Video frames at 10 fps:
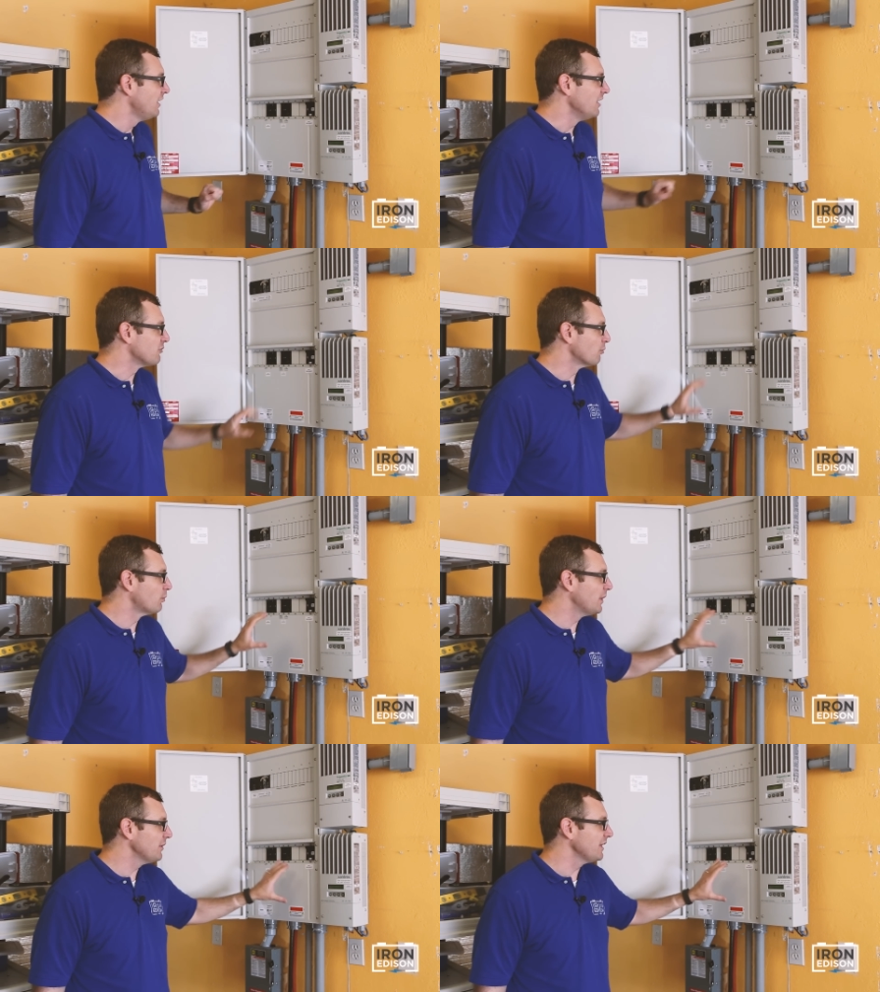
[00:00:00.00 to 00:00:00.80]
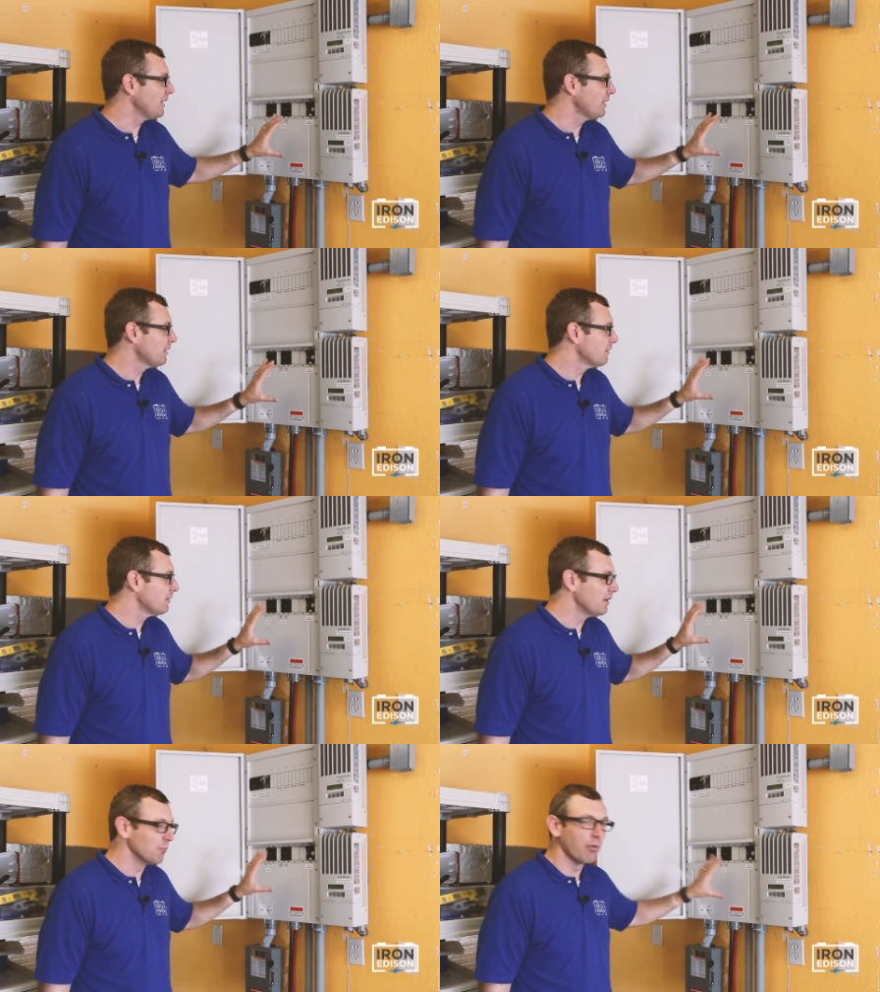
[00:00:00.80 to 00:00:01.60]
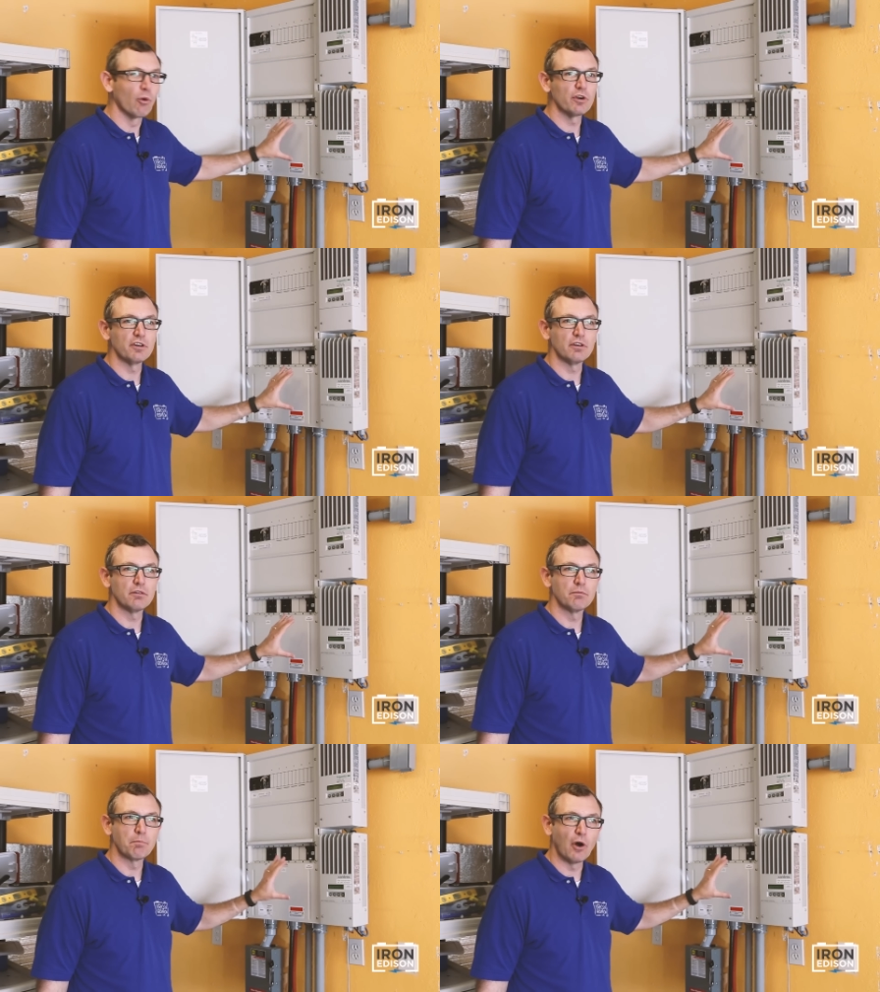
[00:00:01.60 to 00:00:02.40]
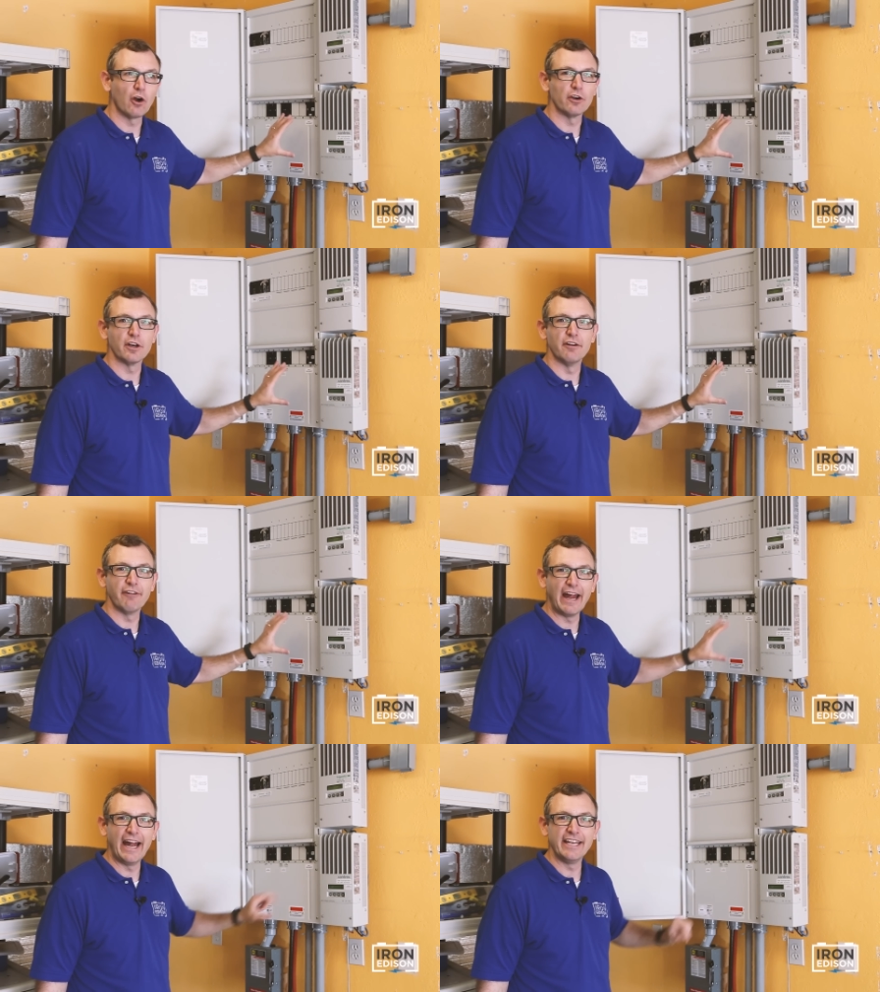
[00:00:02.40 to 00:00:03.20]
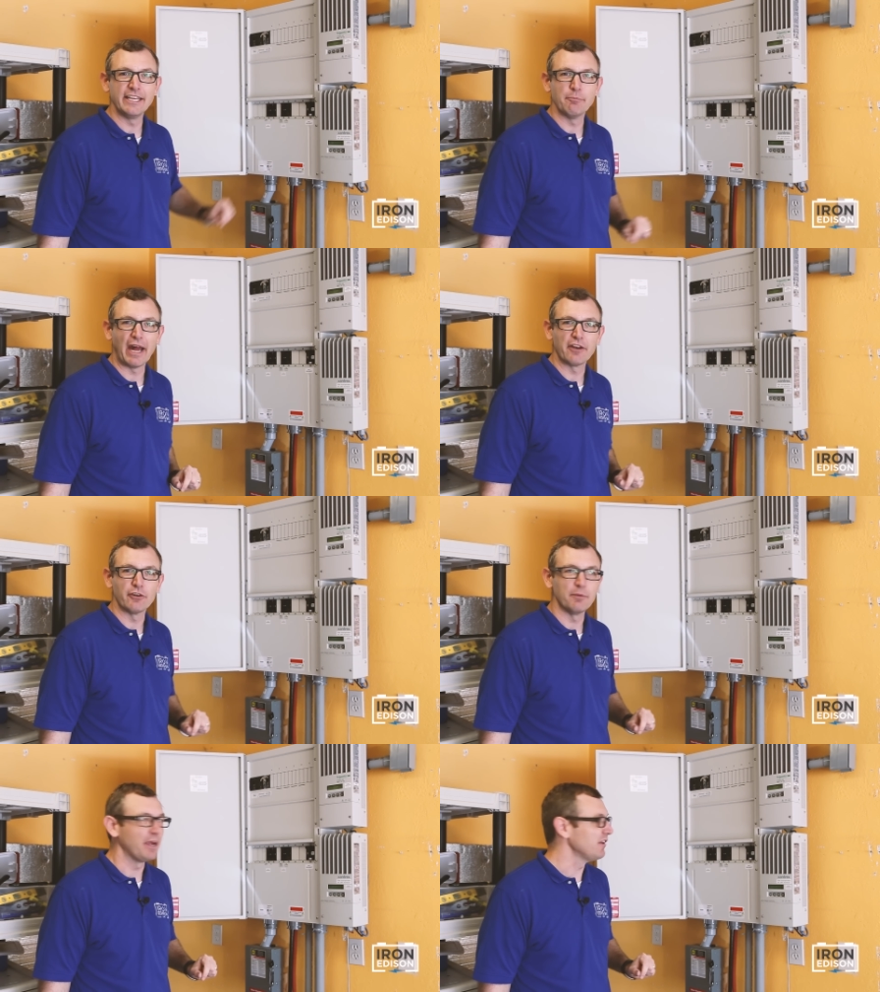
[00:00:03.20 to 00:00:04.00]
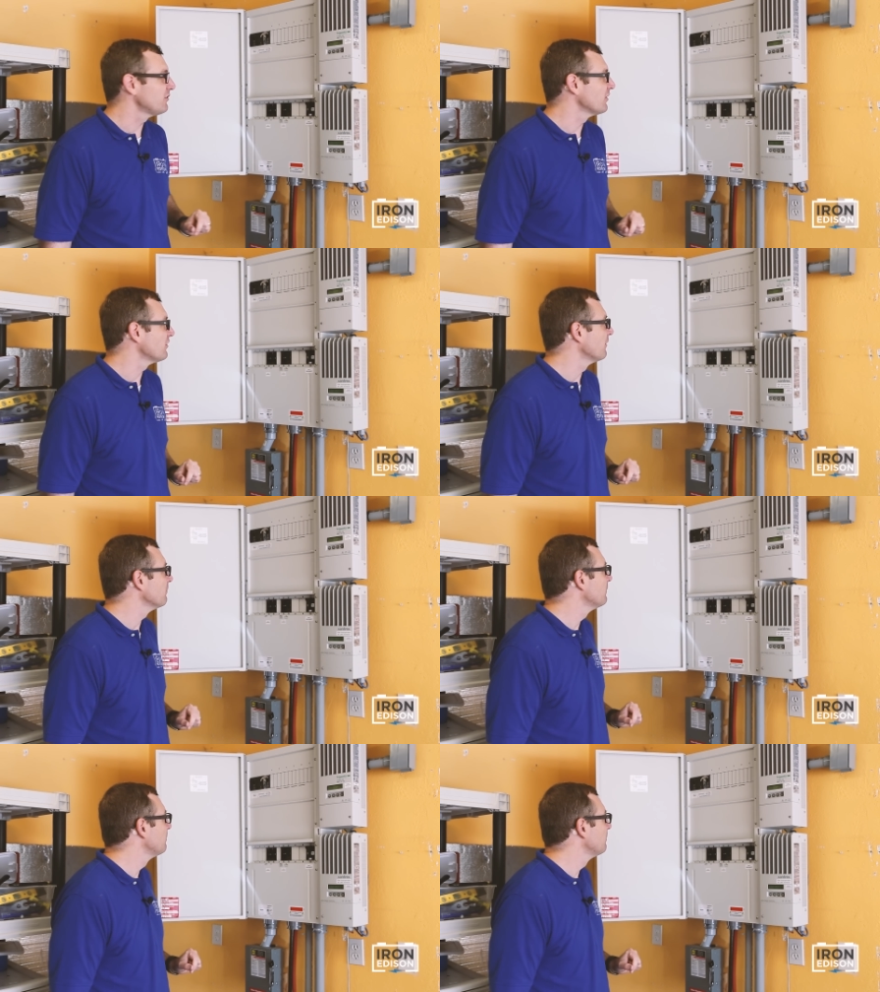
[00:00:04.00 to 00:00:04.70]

It's a really important part of any battery-based system.